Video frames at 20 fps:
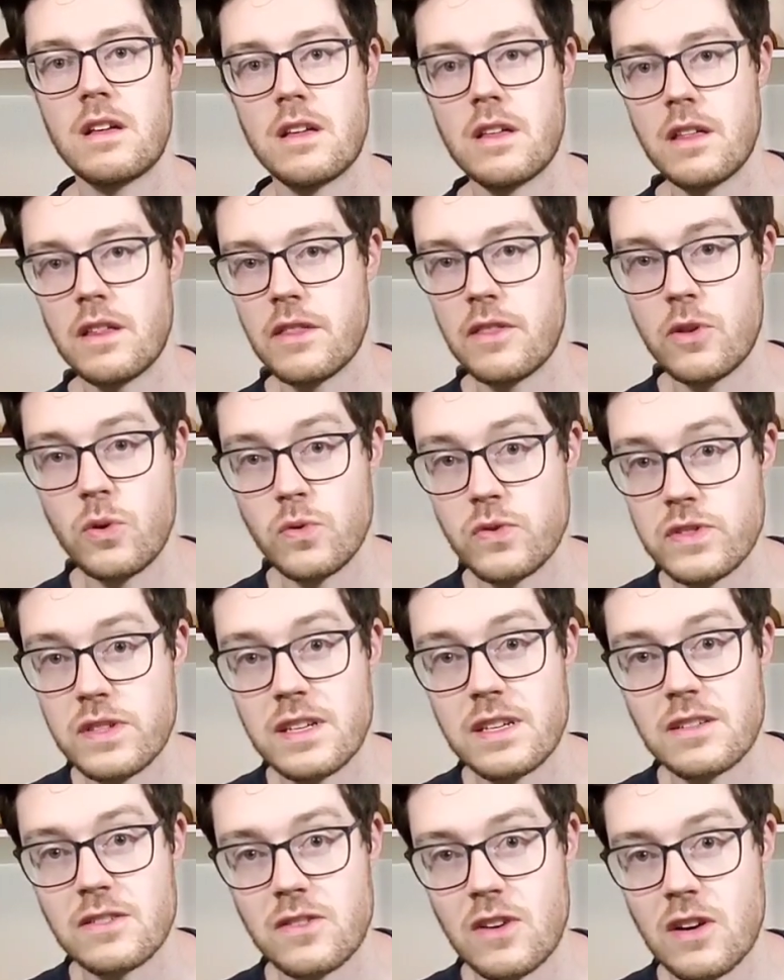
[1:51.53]
Those
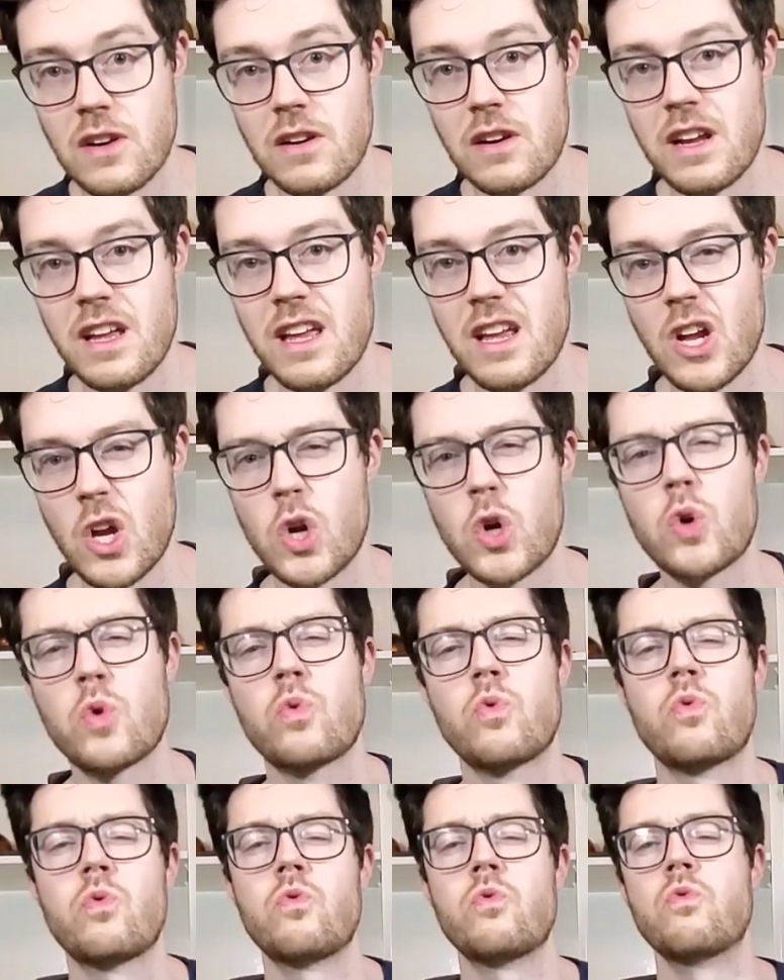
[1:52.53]
things are
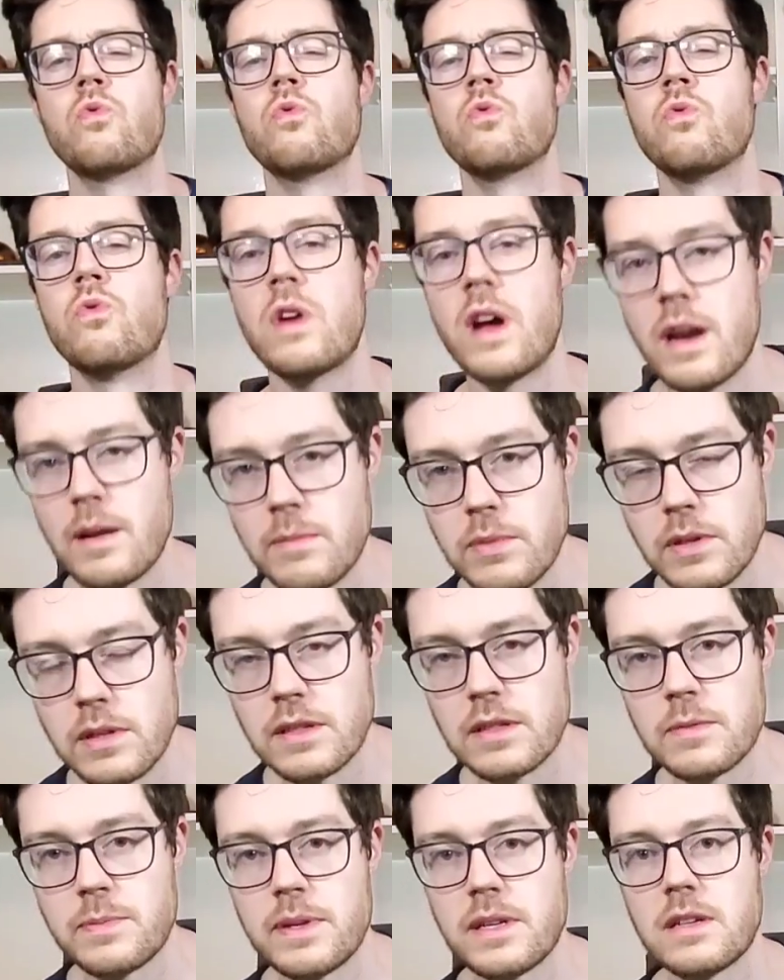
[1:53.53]
incredible
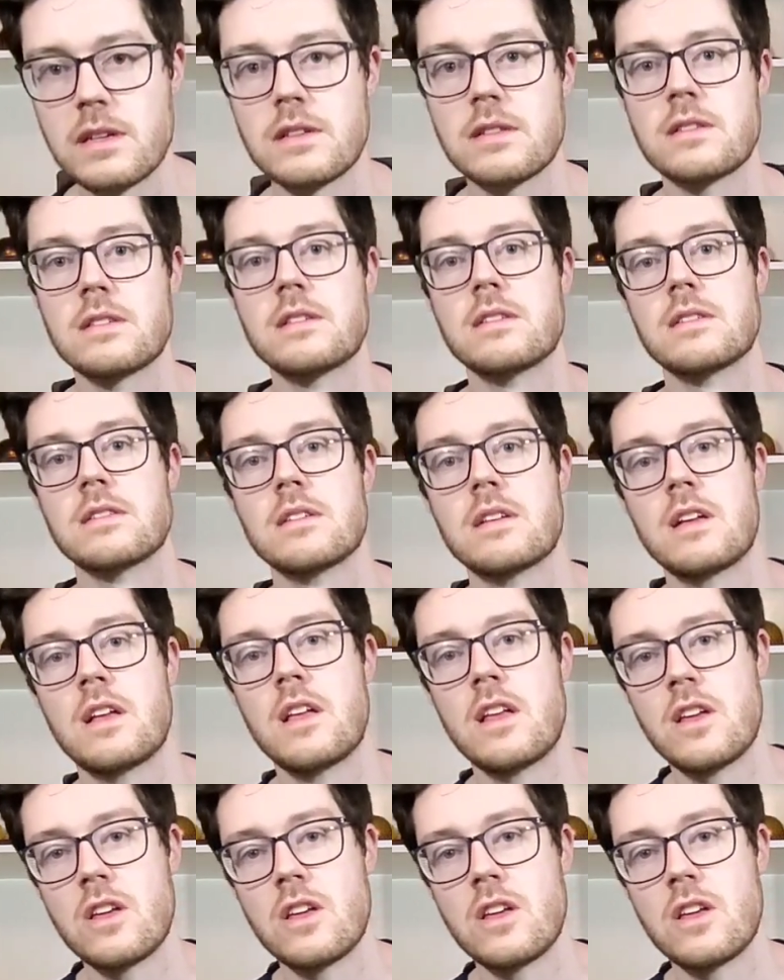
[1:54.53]
experiences.